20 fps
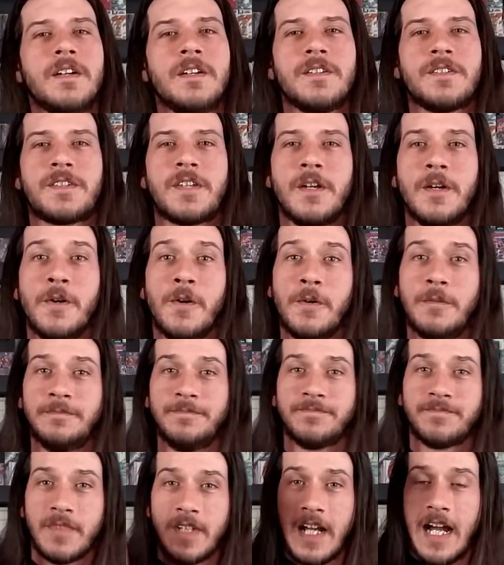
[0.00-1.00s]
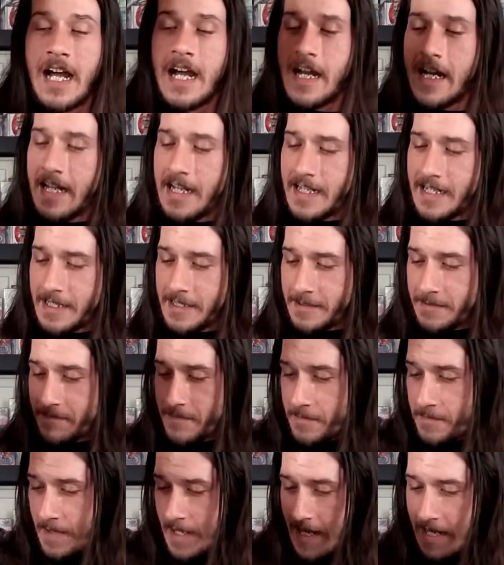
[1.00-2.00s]
So, I'm
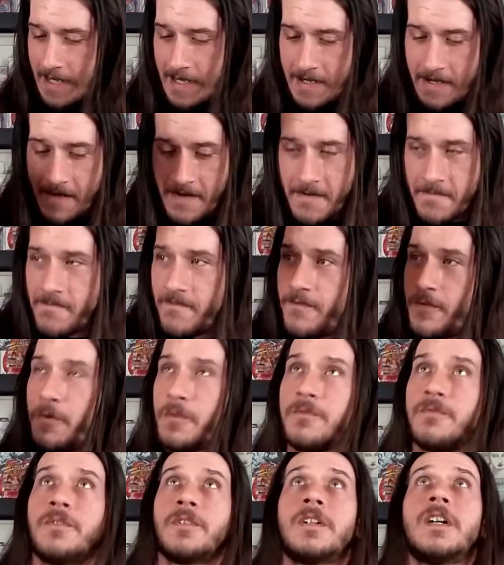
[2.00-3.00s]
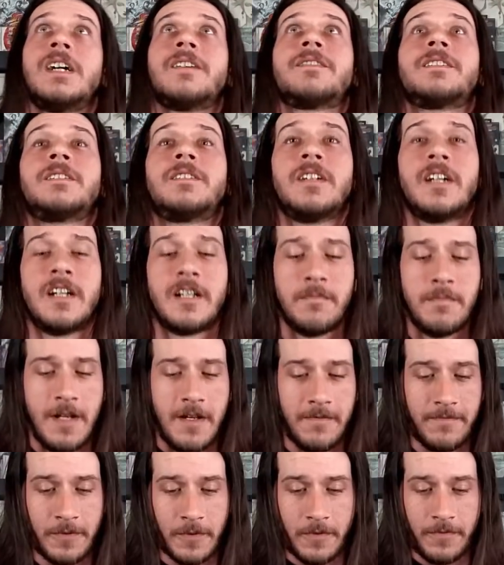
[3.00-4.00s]
about 4 foot off the
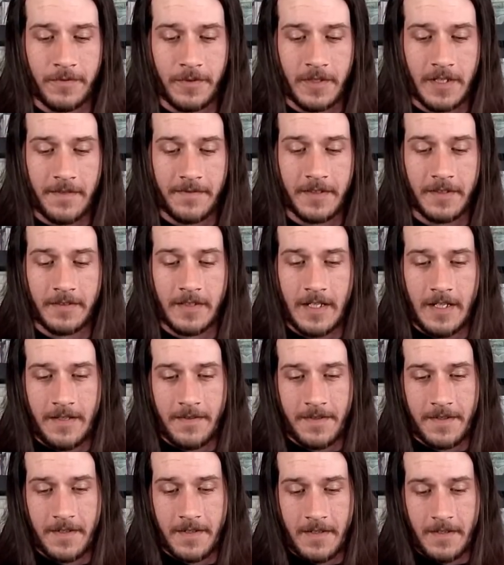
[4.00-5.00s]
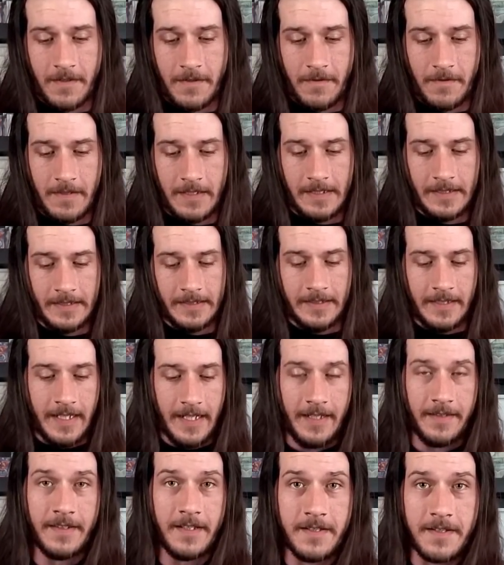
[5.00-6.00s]
ground, so,
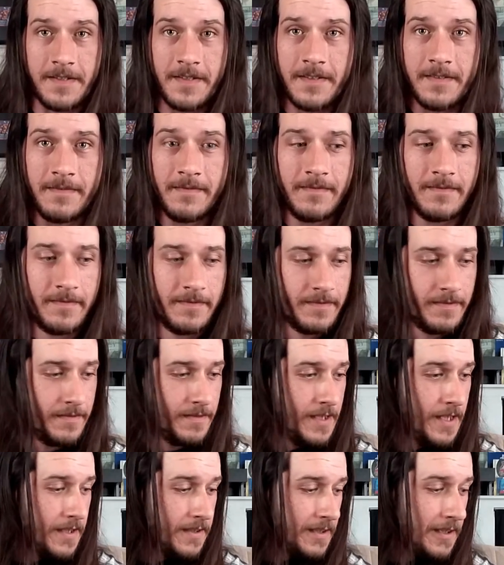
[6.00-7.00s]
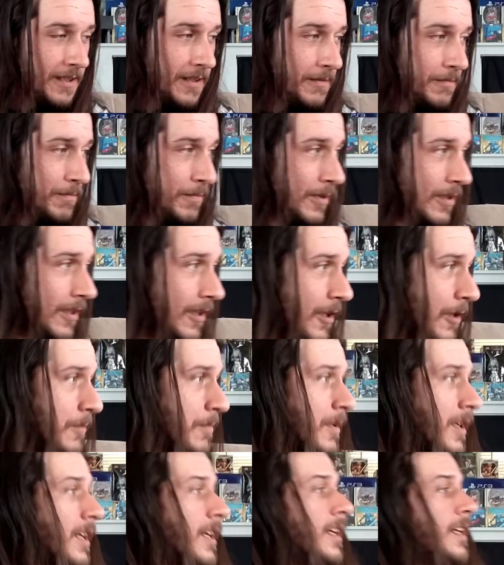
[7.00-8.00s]
and there's nothing below
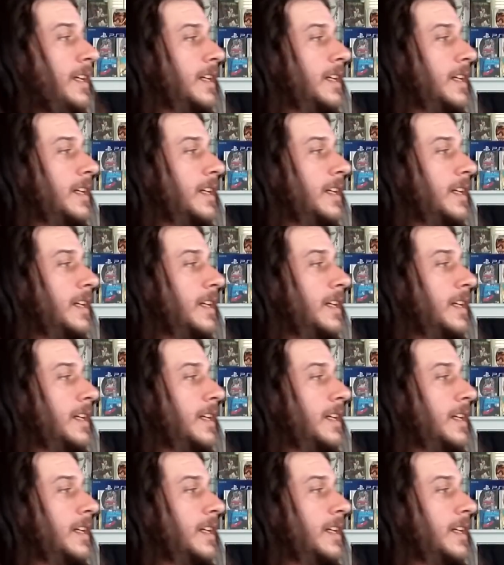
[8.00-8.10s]
me.